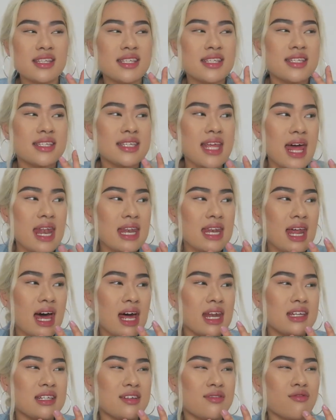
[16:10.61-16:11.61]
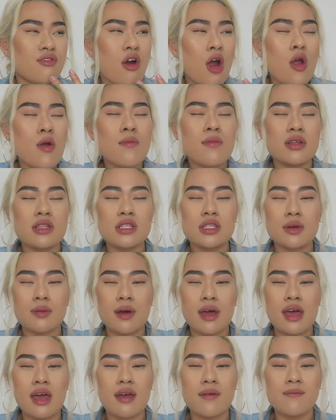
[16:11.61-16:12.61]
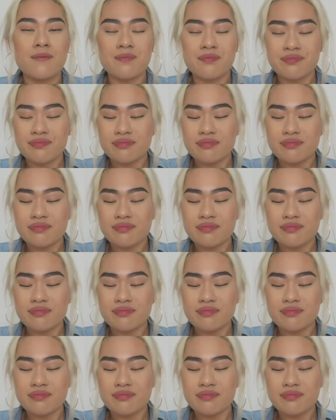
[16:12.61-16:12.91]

scent and aroma to it.